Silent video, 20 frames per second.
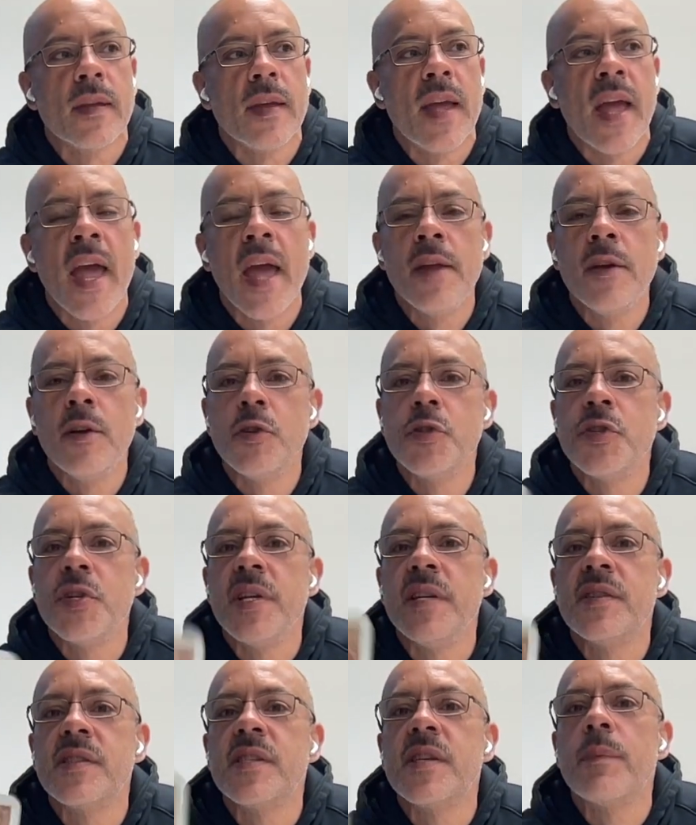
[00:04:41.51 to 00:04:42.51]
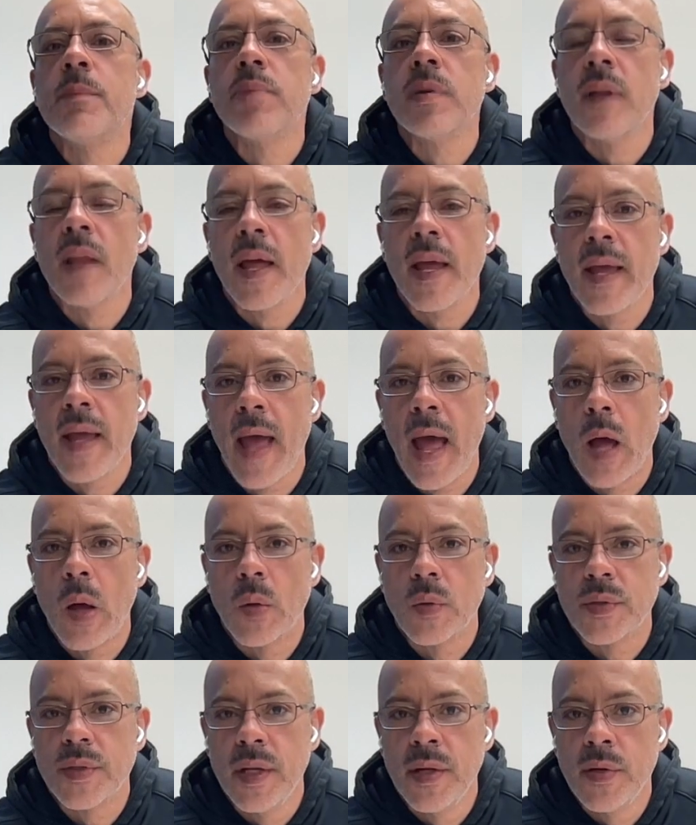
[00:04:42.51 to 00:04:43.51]
energies to play
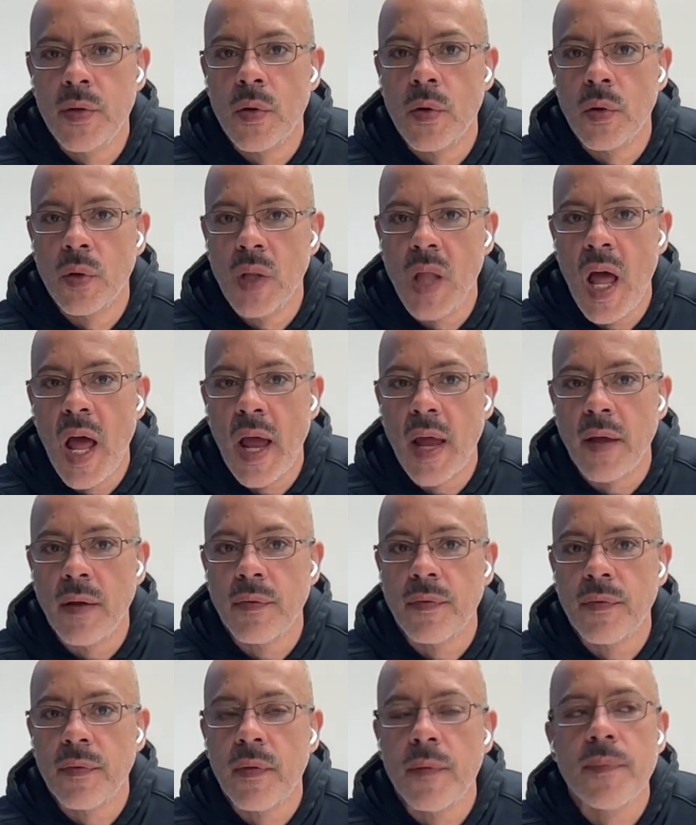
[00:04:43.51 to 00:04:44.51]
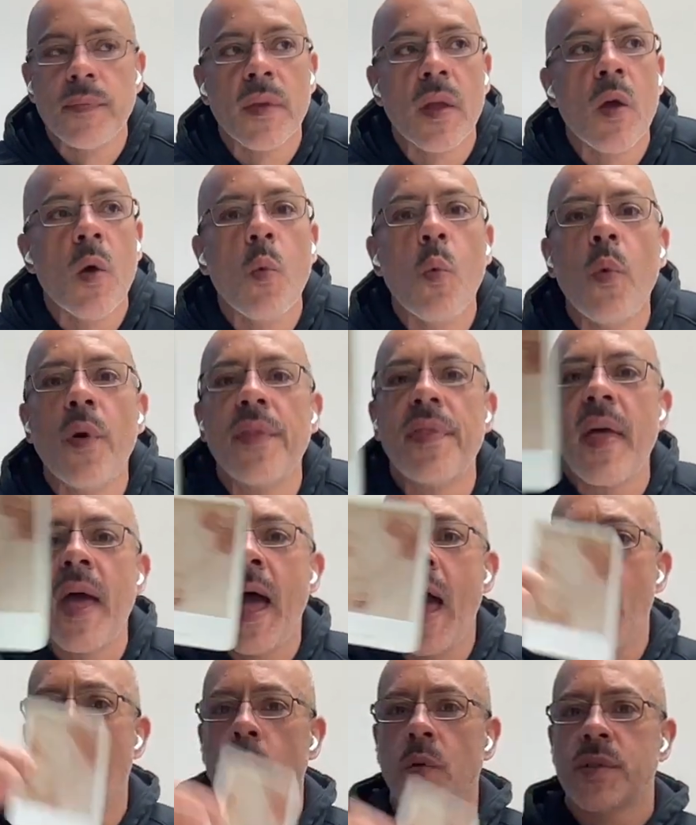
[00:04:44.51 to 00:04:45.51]
out in your life
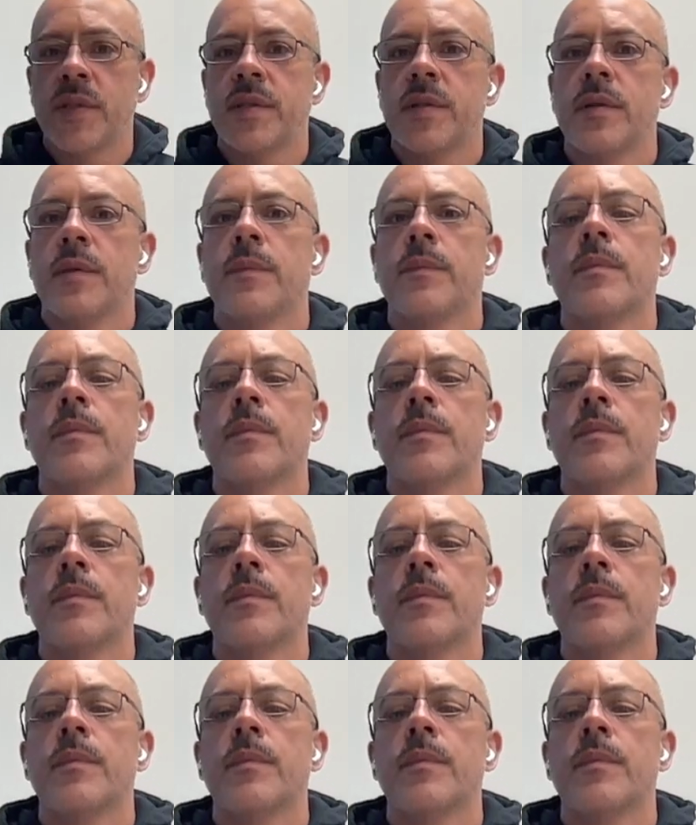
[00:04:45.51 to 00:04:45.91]
without